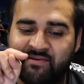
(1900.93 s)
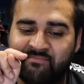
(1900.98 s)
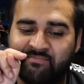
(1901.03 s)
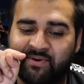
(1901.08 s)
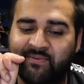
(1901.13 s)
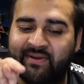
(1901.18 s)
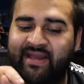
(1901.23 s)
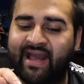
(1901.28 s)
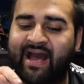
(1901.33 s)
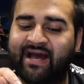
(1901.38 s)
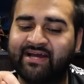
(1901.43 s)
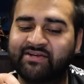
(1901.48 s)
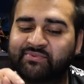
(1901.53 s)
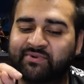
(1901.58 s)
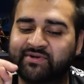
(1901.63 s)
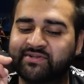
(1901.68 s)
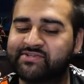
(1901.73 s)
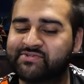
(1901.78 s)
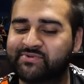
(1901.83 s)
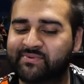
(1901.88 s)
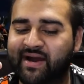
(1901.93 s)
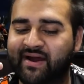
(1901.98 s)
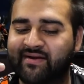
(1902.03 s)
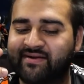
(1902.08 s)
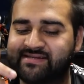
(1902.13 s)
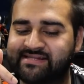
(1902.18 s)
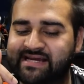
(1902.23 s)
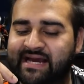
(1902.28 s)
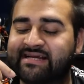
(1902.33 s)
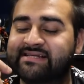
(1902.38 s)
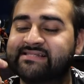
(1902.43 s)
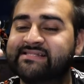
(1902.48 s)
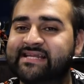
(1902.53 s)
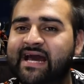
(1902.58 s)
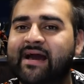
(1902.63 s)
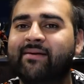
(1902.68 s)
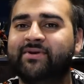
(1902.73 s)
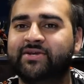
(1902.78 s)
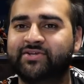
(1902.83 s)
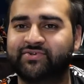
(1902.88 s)
But we add 1 to our attack's
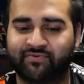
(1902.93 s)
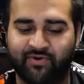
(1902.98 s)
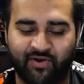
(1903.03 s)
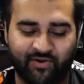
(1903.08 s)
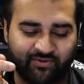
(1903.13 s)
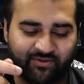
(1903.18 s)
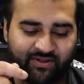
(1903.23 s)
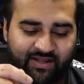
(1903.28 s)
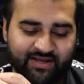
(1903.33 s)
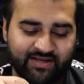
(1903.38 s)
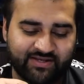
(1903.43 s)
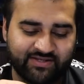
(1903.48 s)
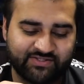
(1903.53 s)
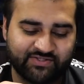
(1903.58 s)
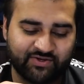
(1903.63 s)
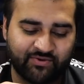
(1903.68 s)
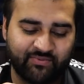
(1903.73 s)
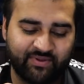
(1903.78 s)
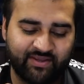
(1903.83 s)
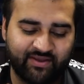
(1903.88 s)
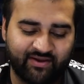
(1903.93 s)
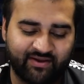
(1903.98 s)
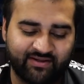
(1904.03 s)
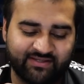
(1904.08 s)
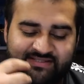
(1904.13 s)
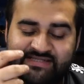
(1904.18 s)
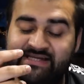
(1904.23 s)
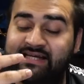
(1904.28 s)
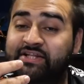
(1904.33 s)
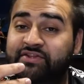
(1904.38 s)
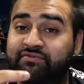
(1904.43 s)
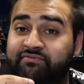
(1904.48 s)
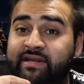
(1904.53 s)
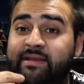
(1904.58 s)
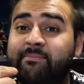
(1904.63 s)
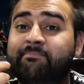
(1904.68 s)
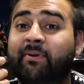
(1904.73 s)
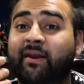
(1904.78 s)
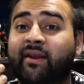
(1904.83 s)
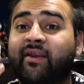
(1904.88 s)
damage roll. So we are
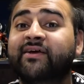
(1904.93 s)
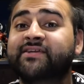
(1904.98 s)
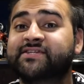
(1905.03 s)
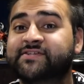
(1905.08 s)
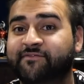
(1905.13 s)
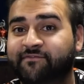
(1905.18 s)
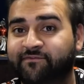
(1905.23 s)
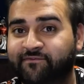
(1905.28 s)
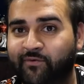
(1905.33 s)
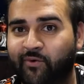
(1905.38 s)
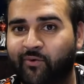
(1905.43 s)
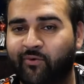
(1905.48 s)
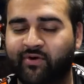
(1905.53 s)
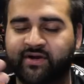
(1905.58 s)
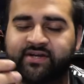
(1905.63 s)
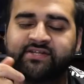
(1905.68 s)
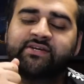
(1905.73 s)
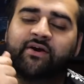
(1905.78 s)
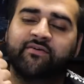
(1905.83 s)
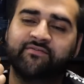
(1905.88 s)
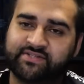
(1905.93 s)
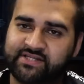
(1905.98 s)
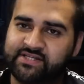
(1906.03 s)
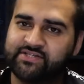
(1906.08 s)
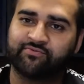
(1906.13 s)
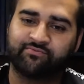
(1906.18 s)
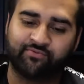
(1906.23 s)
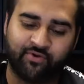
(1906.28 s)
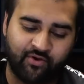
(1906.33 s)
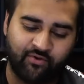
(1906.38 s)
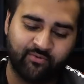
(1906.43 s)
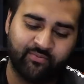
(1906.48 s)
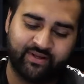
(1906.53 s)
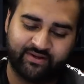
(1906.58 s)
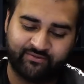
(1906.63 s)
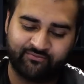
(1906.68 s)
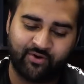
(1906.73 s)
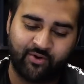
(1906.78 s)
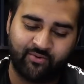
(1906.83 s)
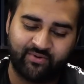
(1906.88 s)
D3 +4. Because obviously it's a roll.
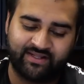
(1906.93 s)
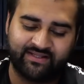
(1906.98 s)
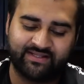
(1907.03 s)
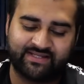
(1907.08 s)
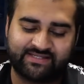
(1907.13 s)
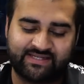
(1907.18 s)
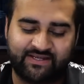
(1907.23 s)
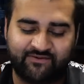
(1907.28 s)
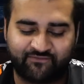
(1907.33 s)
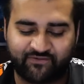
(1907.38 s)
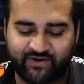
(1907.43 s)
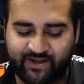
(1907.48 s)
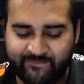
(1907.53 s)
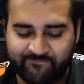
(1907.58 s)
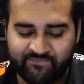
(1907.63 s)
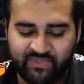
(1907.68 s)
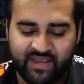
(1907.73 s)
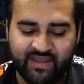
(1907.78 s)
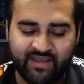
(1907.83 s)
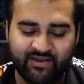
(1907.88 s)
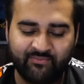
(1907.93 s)
We're rolling the D3.